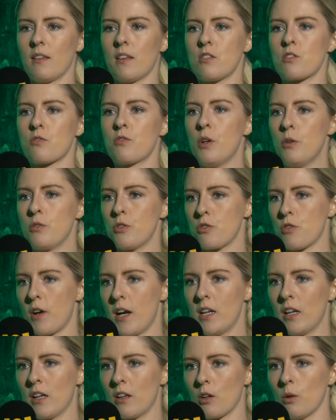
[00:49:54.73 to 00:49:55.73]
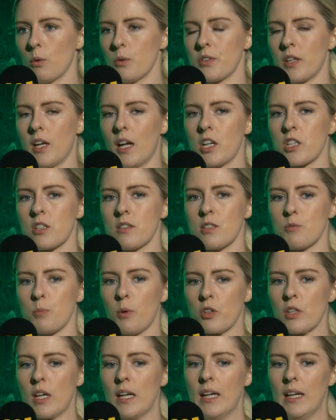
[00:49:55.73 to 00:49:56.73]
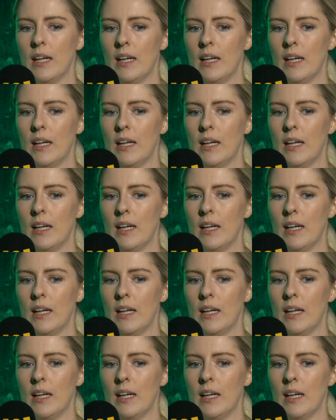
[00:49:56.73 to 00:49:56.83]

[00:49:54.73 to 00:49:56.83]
and the future trading negotiations, but